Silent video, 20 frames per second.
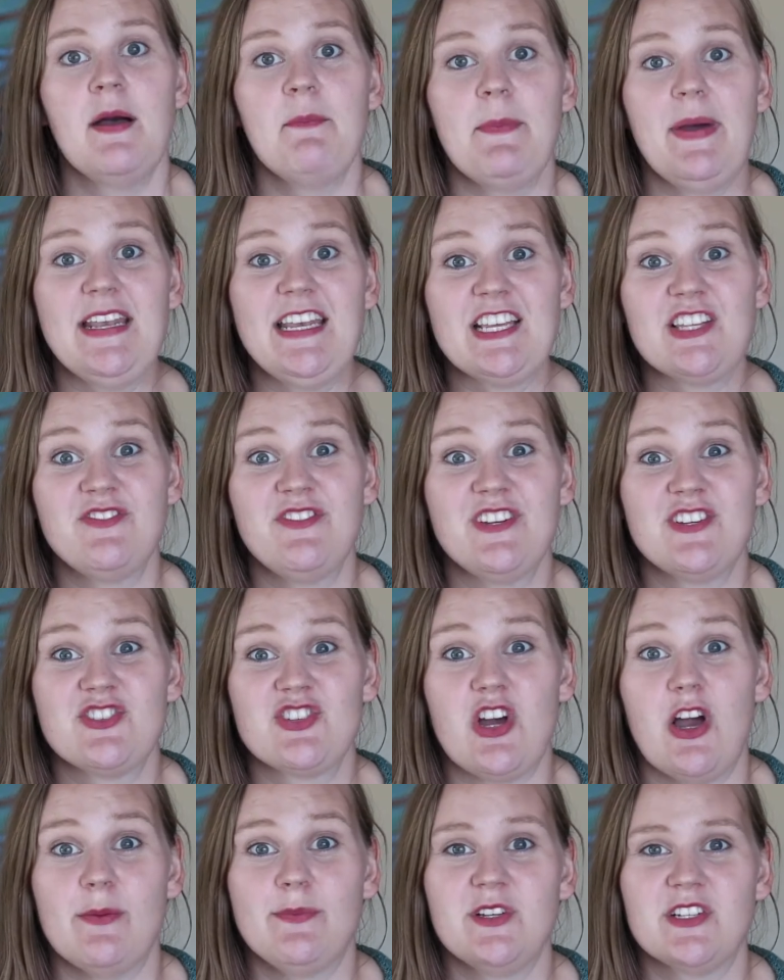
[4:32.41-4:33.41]
My next
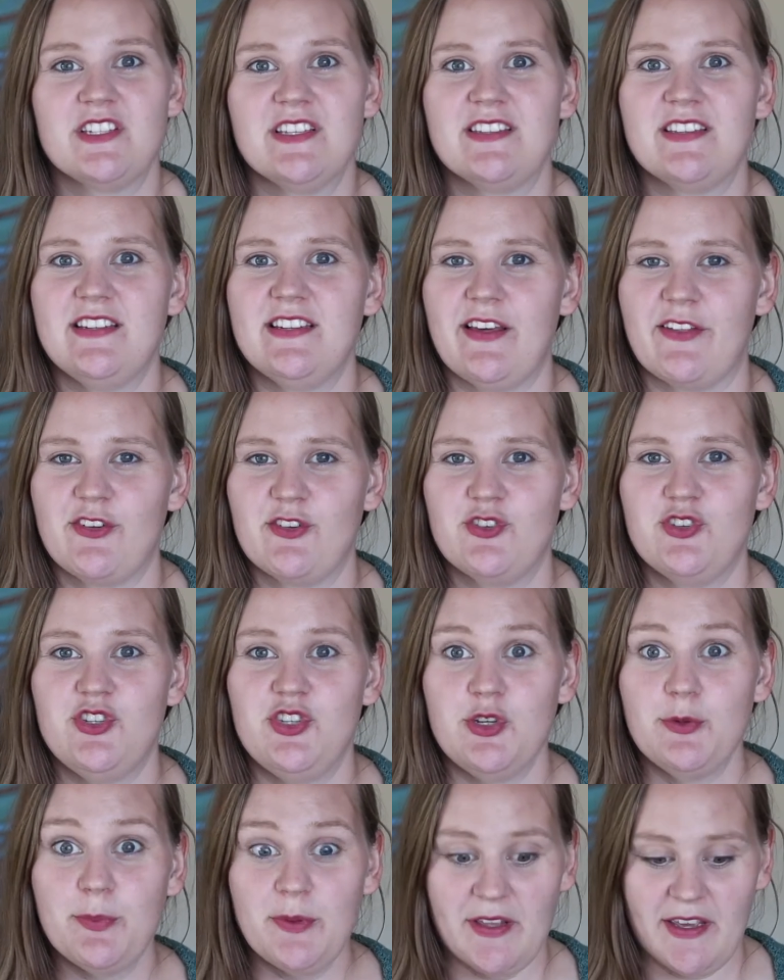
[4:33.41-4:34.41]
finished object is another
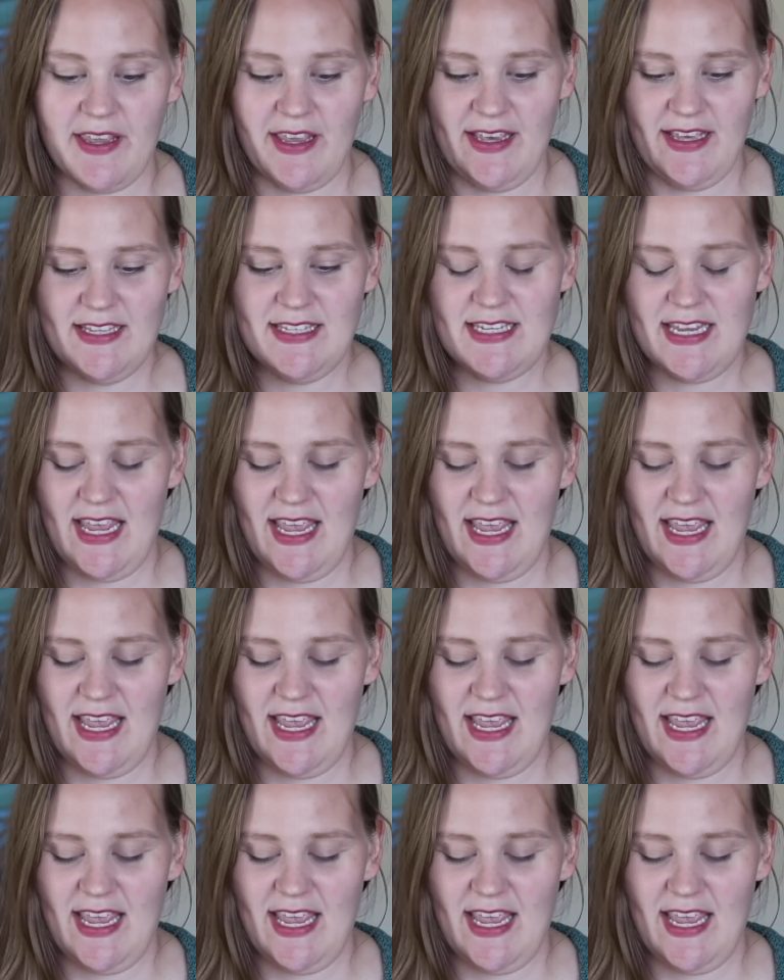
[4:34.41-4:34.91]
duplicate,